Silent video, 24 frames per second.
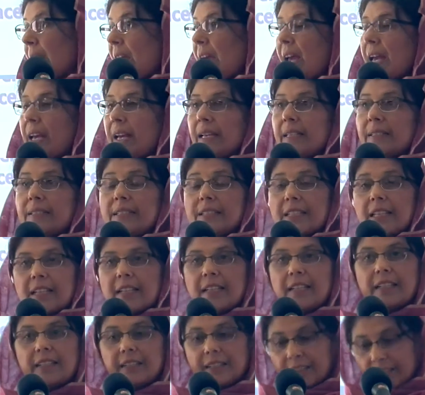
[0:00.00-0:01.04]
And
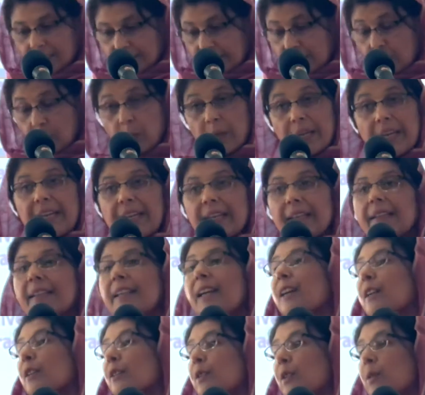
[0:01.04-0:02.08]
the way
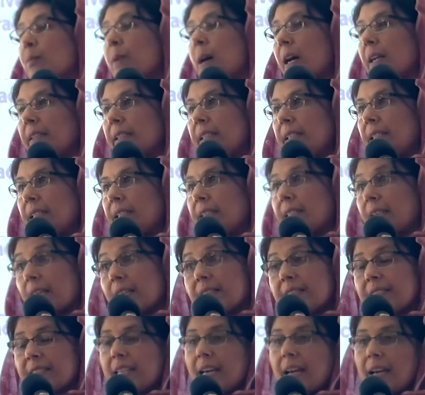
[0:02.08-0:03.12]
Gurbani
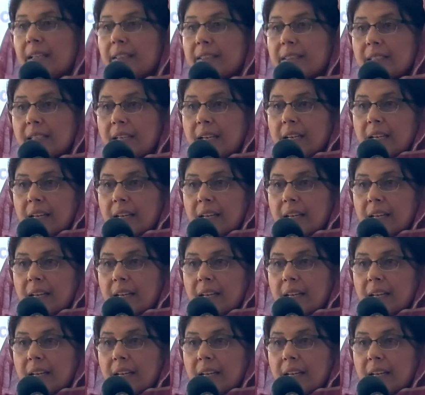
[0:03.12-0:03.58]
does that